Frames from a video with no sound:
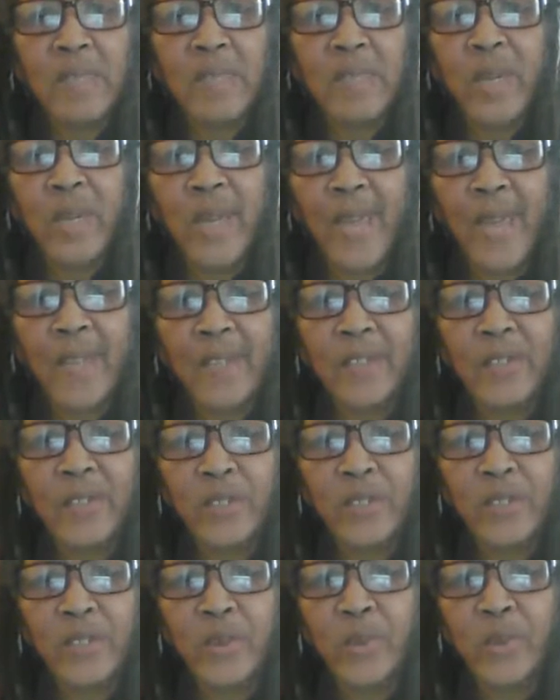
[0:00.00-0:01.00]
what I can
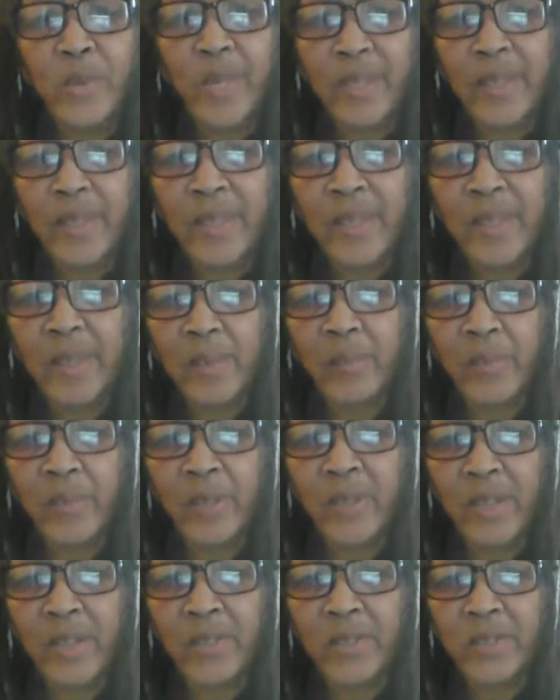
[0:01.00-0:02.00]
do with
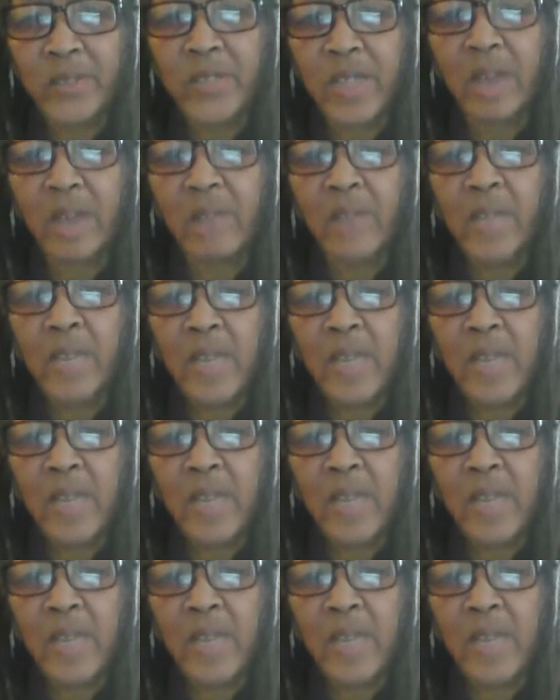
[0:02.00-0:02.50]
with other stuff.